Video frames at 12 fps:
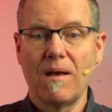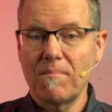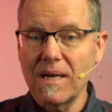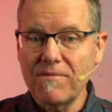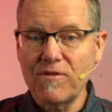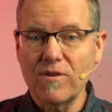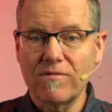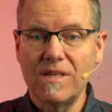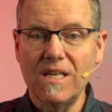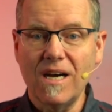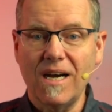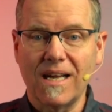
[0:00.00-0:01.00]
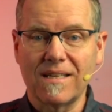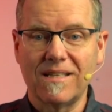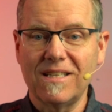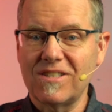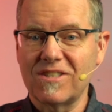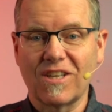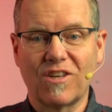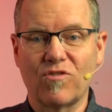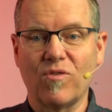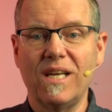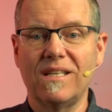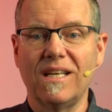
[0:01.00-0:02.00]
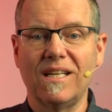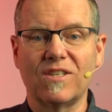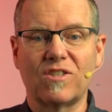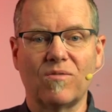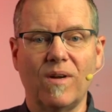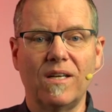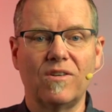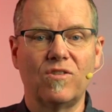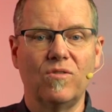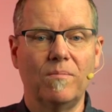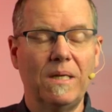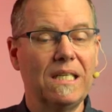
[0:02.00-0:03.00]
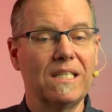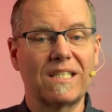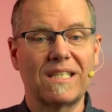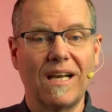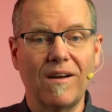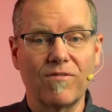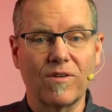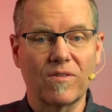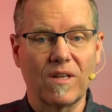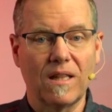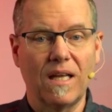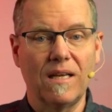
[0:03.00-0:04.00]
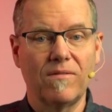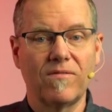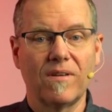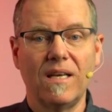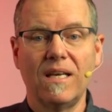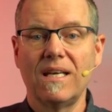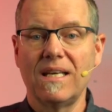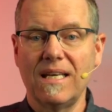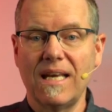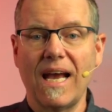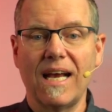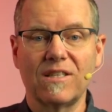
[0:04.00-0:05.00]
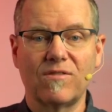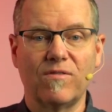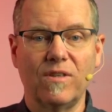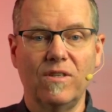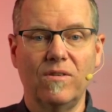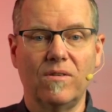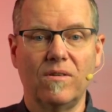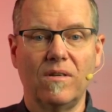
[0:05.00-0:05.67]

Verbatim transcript: But if you have not, this is a great day to surrender to him and discover the life he has for you.